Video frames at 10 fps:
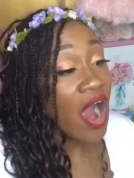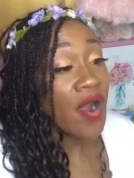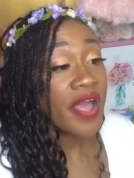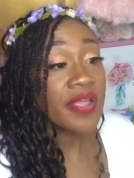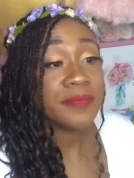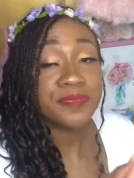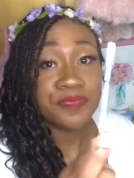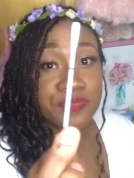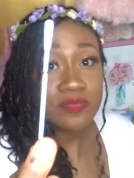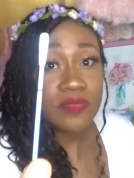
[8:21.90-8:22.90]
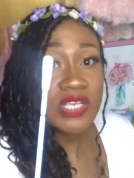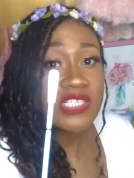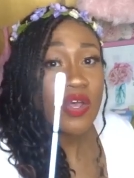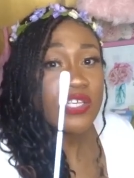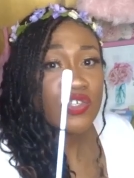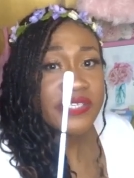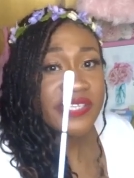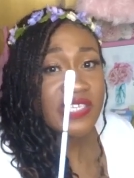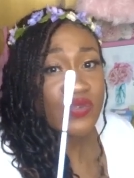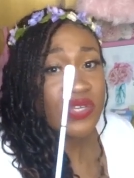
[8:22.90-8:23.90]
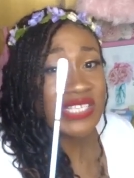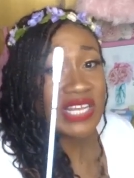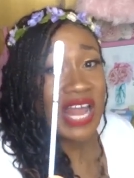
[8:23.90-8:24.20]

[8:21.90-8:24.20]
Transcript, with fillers: okay, so as you can see, this one is a